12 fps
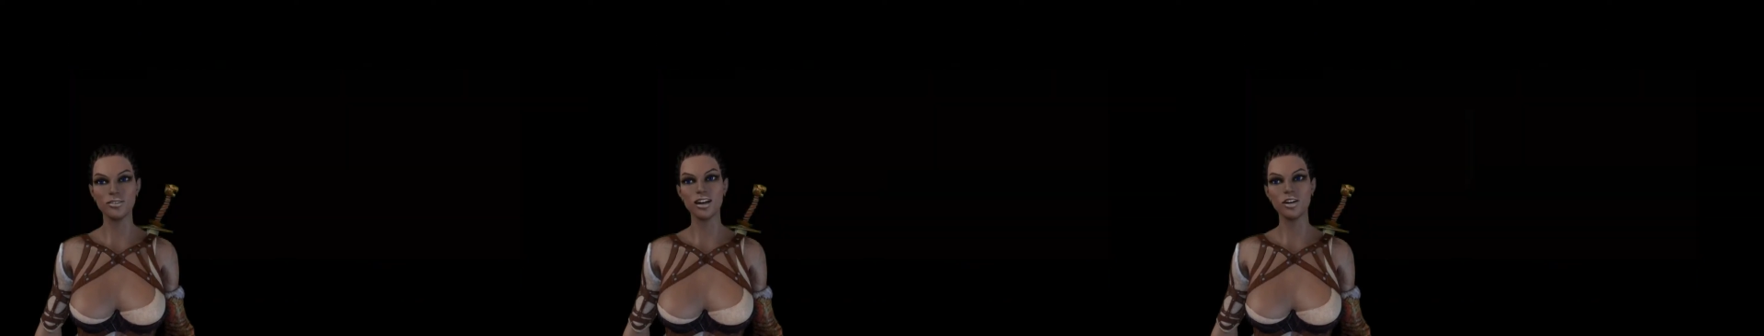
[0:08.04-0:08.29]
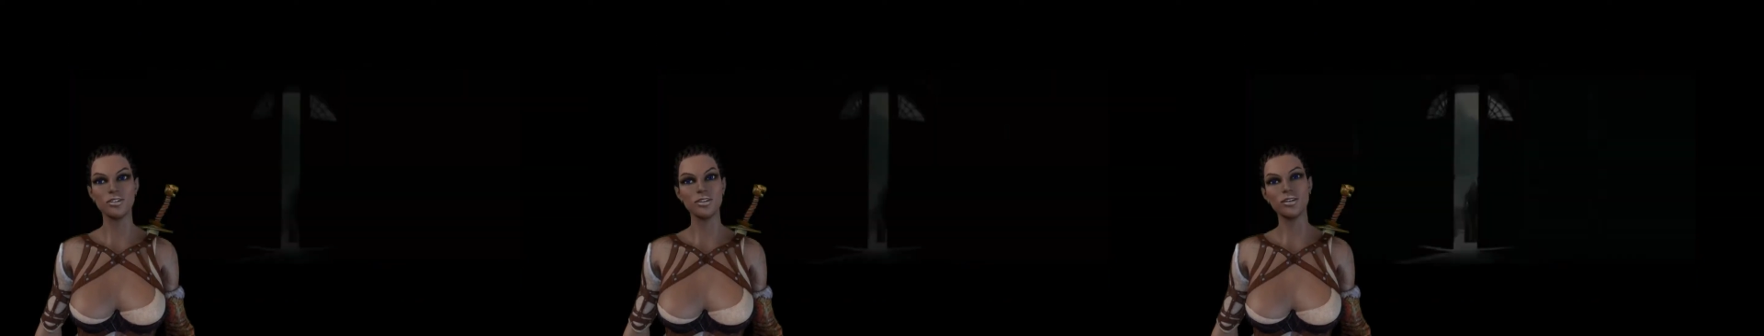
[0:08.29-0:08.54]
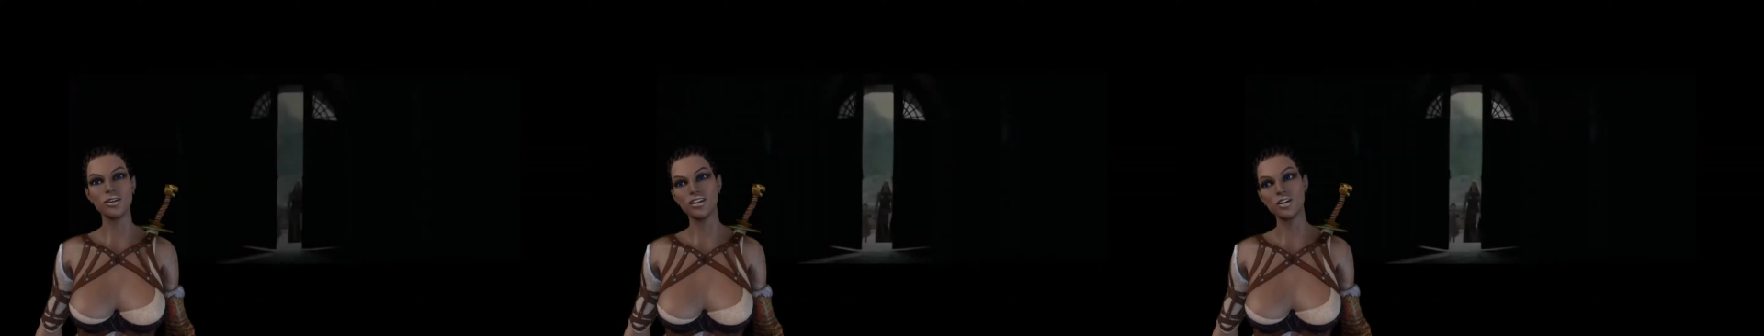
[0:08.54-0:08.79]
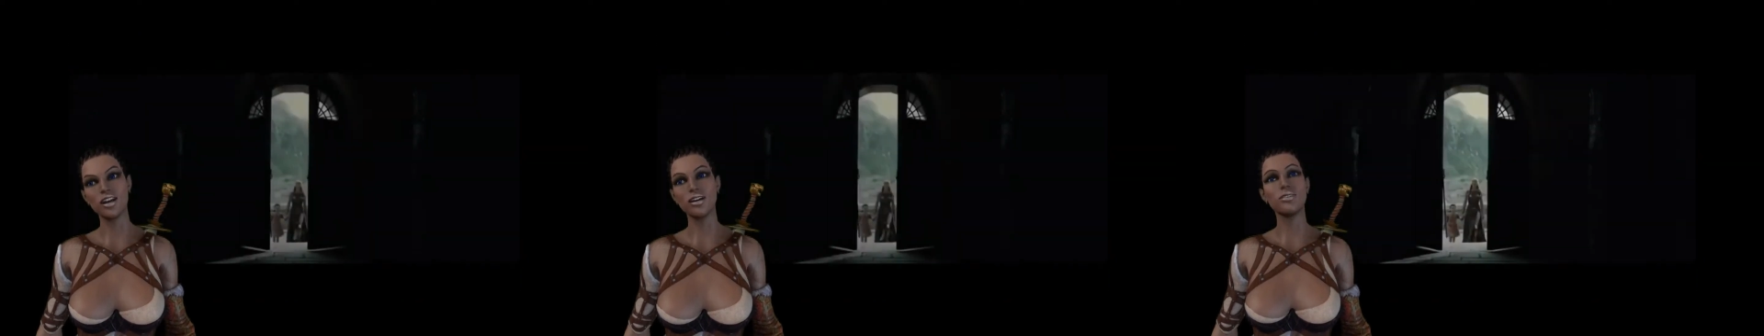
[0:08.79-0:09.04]
review,
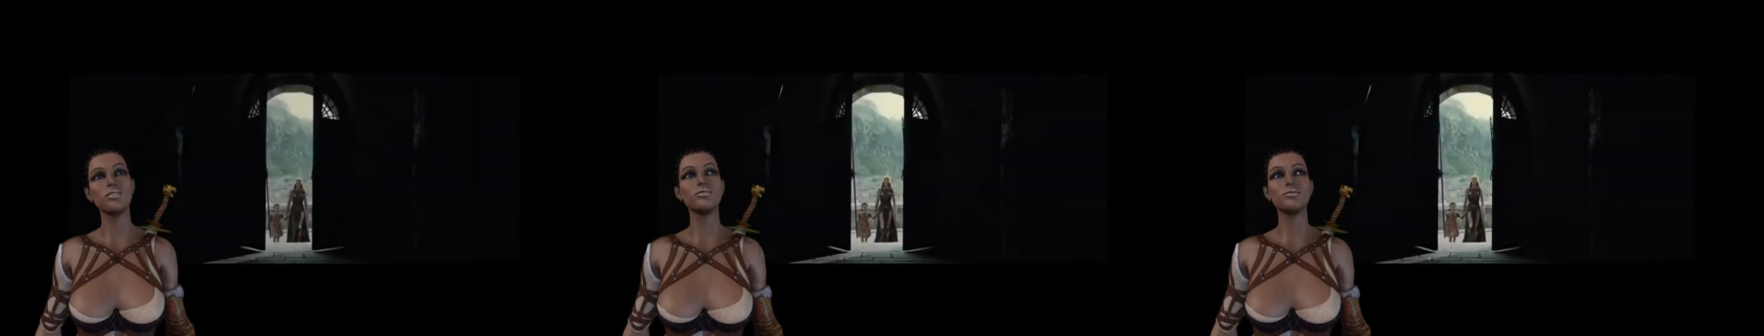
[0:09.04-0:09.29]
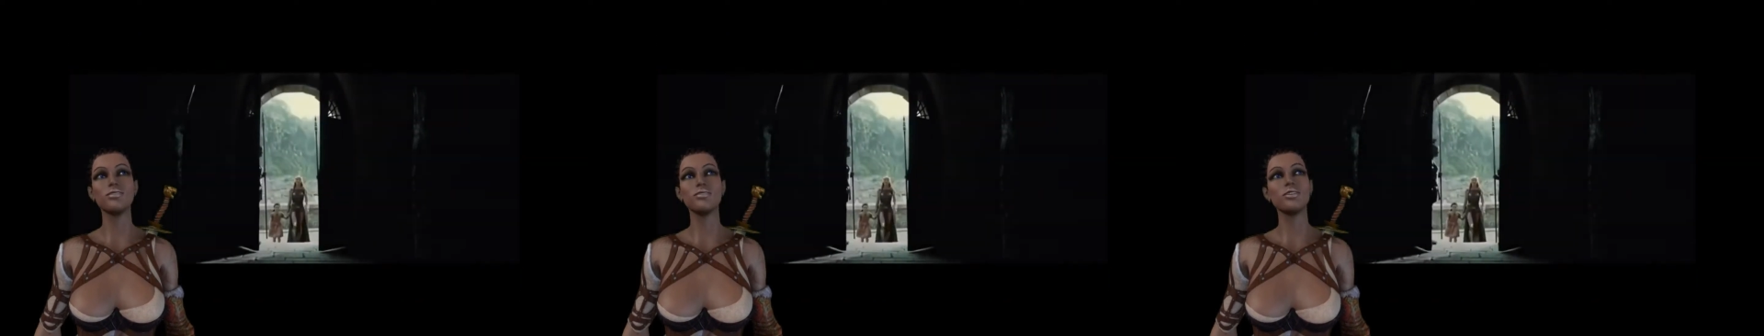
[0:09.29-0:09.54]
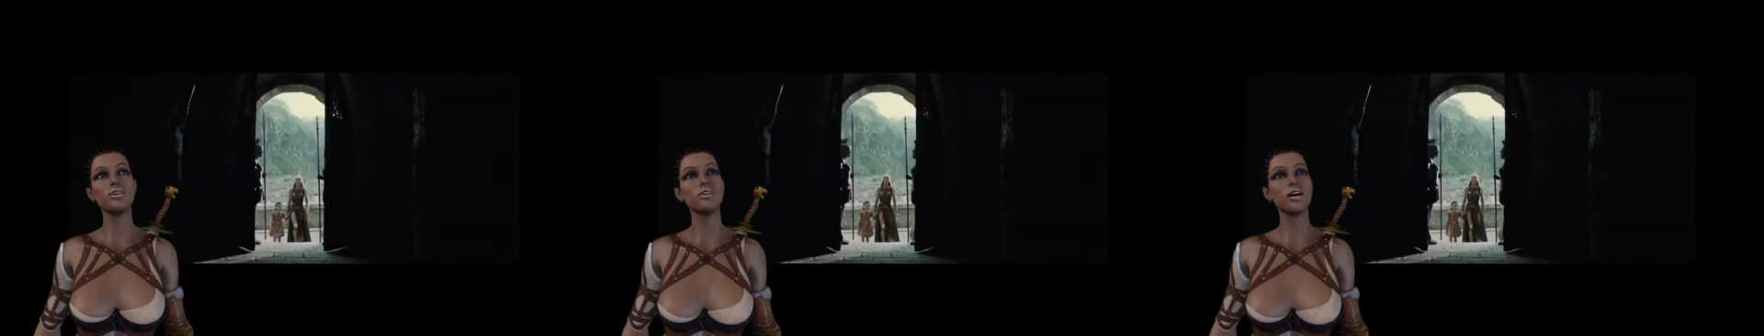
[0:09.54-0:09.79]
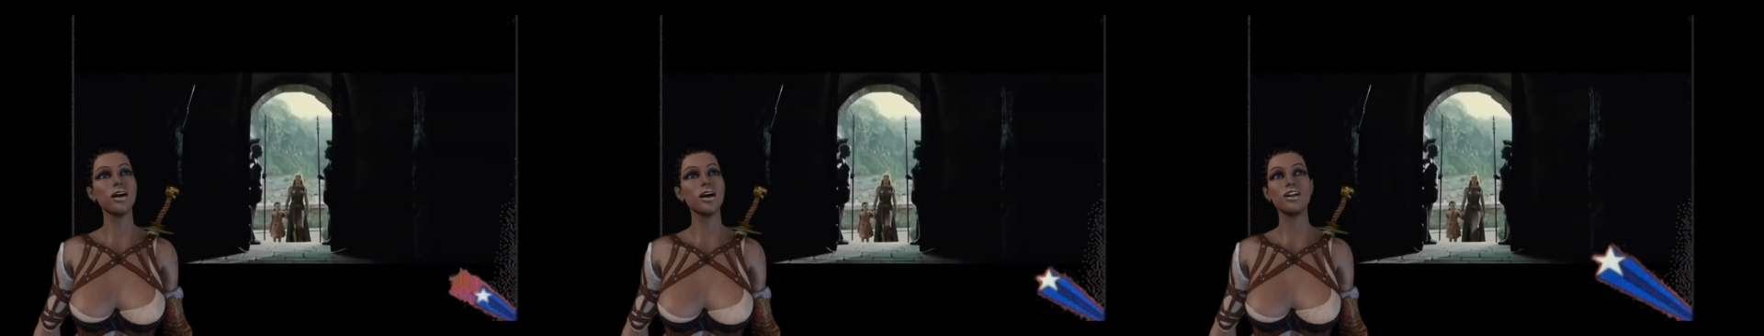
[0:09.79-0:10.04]
we review
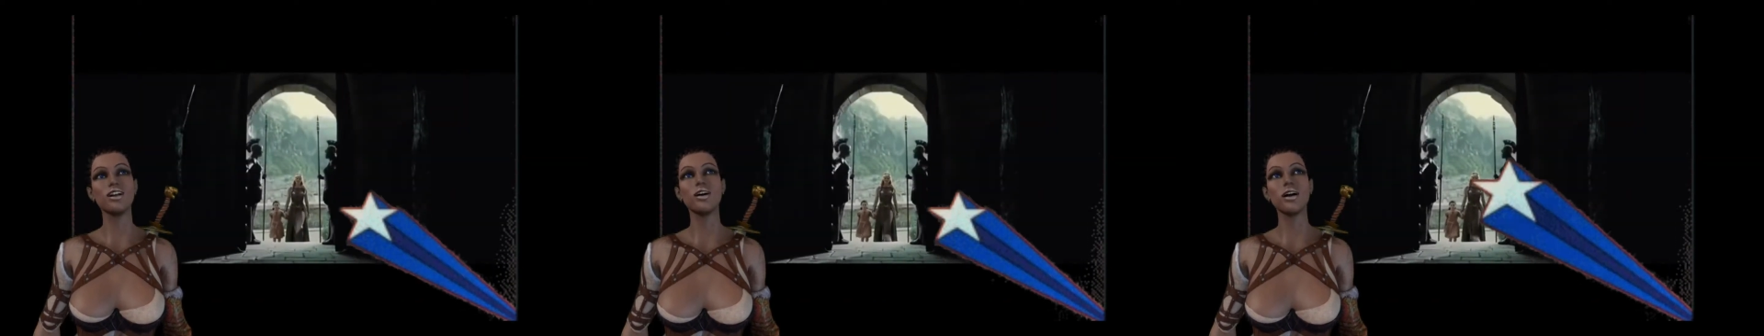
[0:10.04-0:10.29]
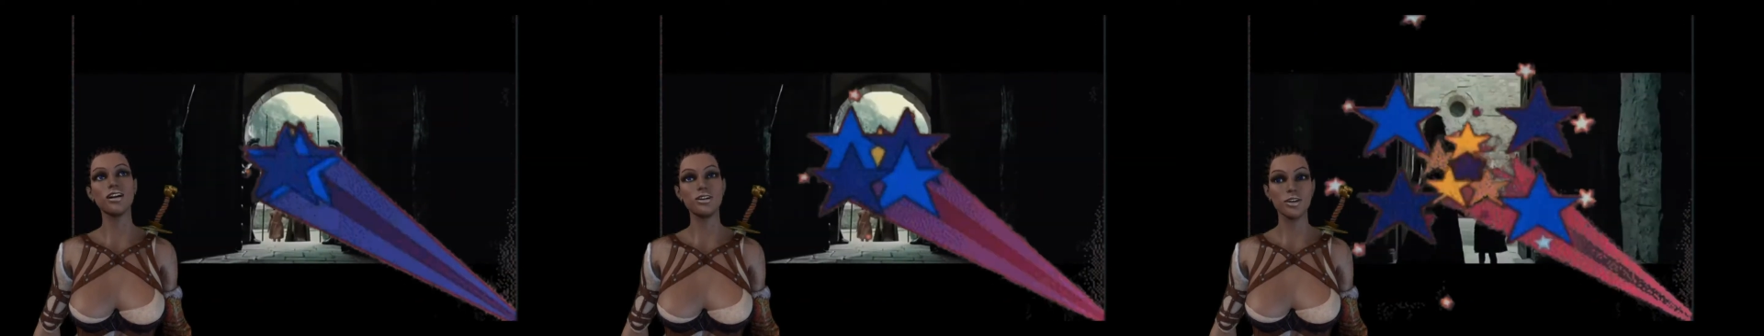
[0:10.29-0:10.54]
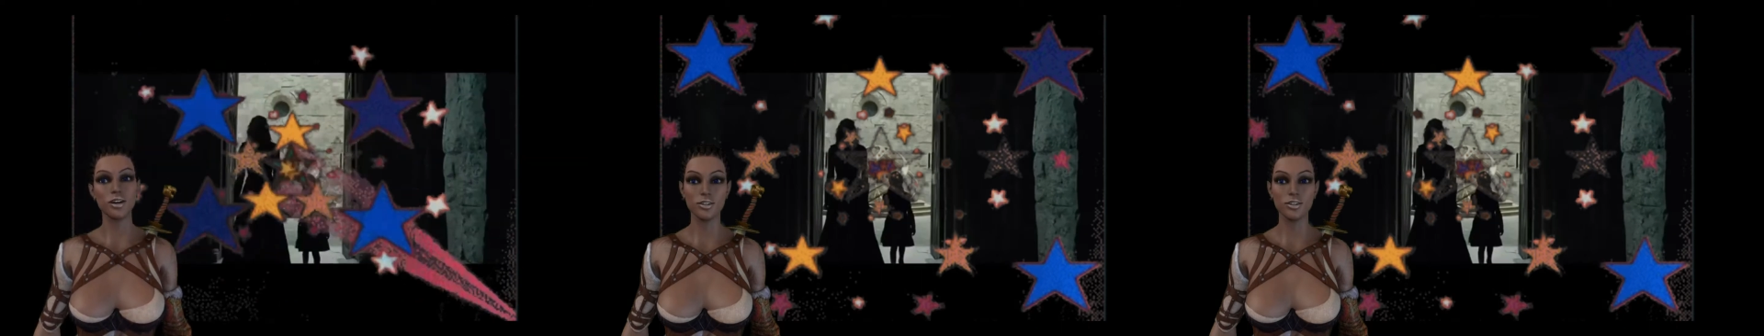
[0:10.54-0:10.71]
Wonder Woman.